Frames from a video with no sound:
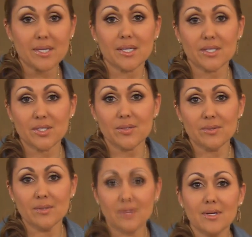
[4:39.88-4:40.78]
kidding
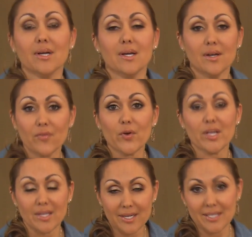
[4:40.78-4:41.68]
you, every
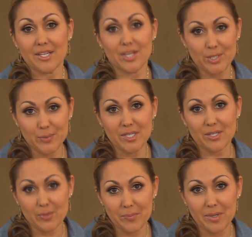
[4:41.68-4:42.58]
lady in the Dominican
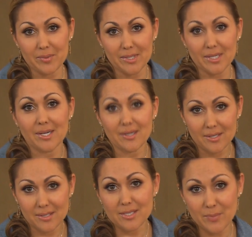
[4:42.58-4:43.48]
Republic
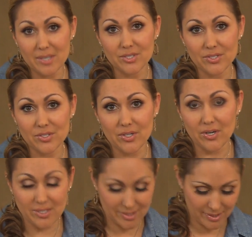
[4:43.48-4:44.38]
smashes their
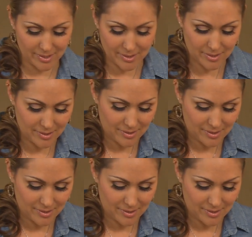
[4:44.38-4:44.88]
garlic like this.